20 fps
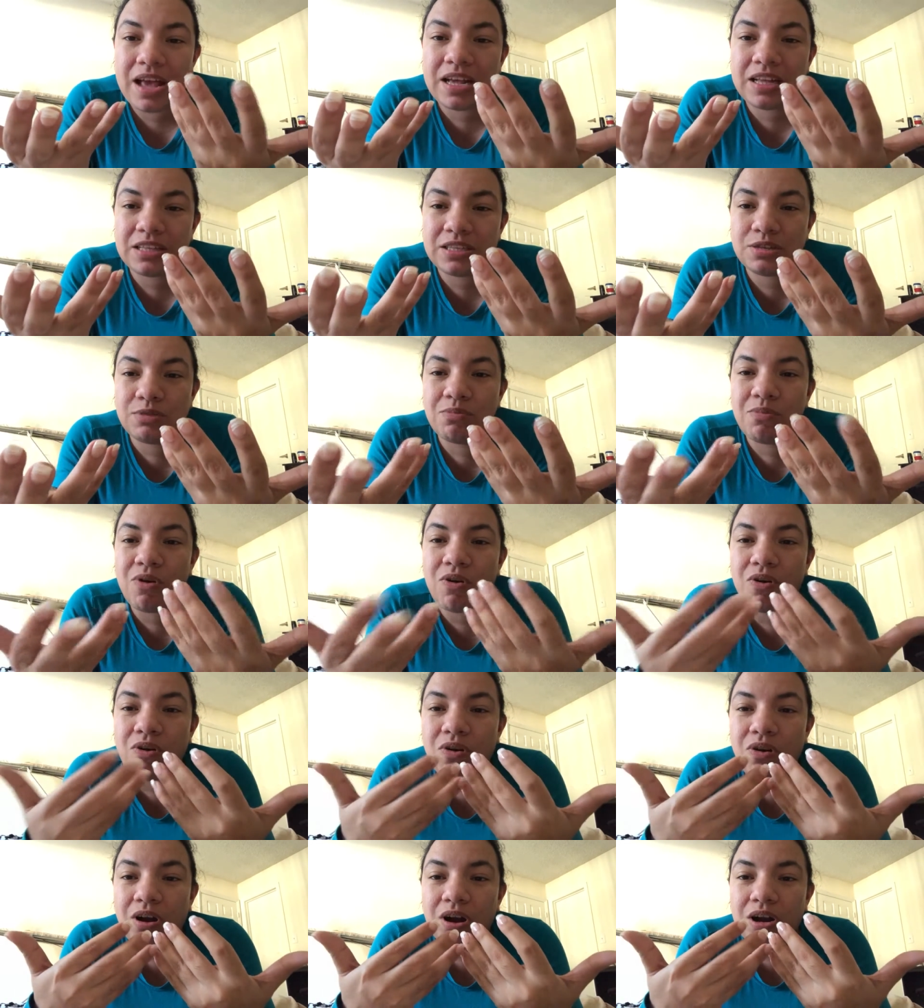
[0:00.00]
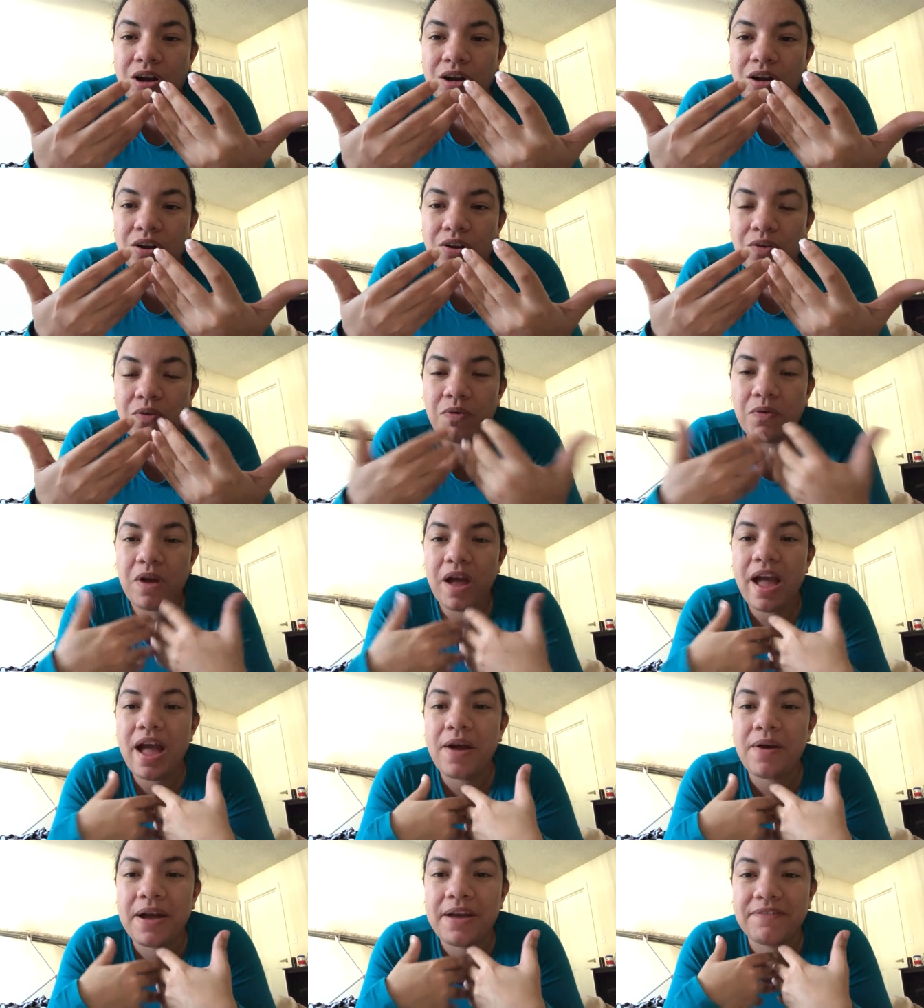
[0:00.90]
It's more
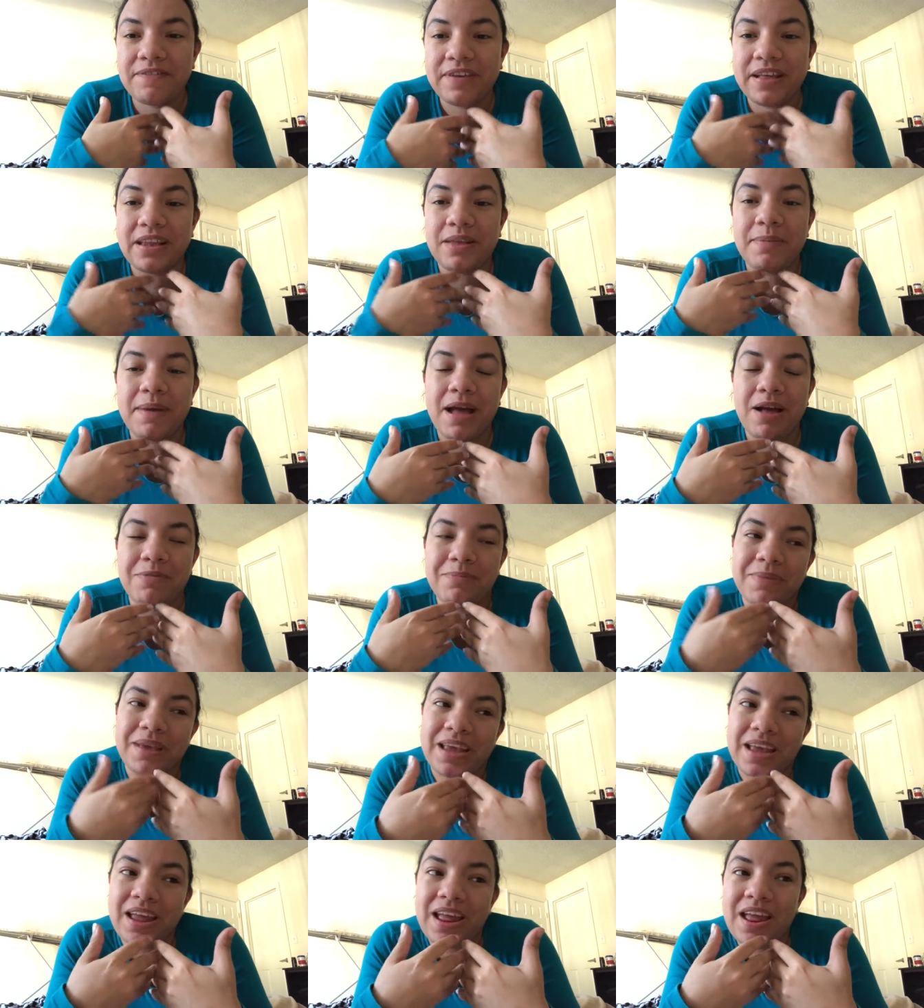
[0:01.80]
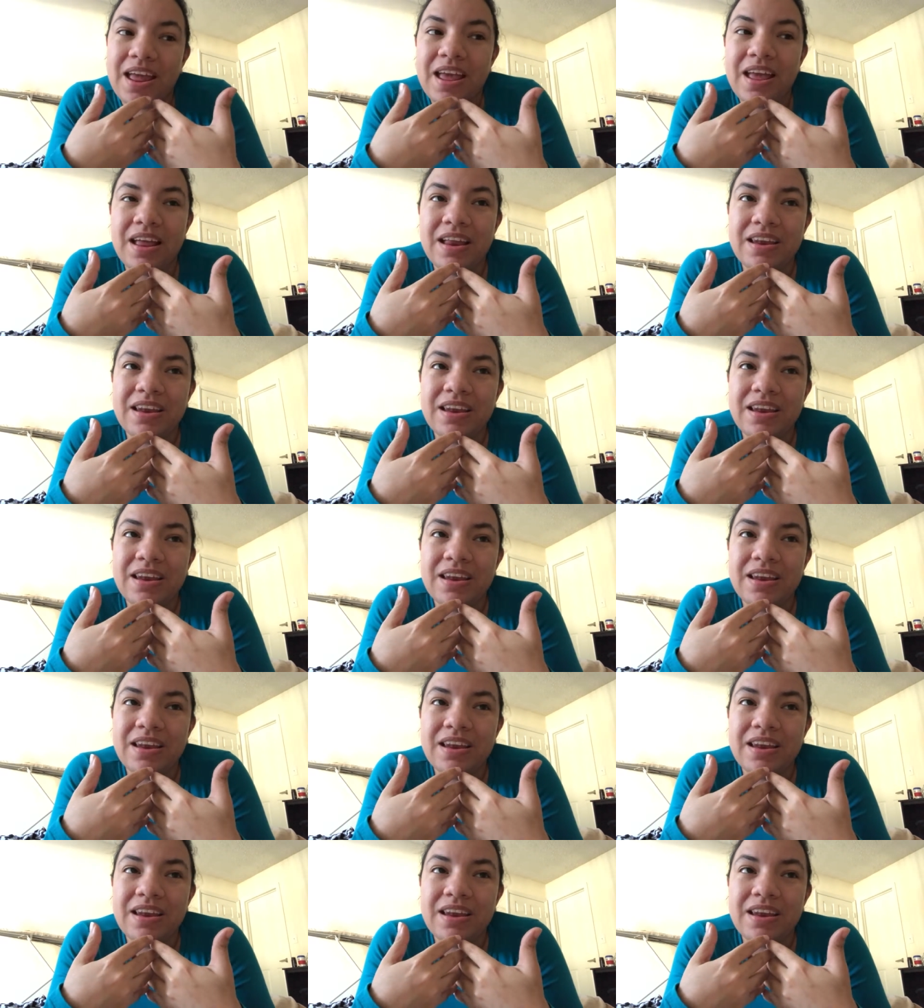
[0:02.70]
how I feel about me.